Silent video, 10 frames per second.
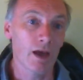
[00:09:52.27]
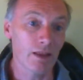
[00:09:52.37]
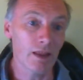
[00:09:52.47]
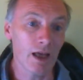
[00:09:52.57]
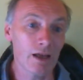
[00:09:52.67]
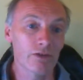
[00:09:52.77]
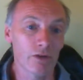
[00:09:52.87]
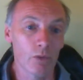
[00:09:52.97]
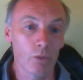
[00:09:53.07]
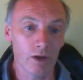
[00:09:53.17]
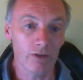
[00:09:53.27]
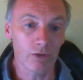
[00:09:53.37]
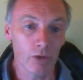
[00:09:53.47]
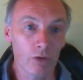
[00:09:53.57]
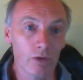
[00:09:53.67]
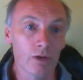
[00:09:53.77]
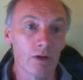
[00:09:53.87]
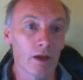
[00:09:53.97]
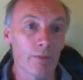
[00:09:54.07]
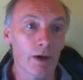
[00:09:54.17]
and that's what it's all
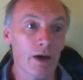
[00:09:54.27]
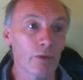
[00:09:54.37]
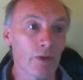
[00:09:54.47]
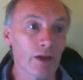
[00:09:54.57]
about.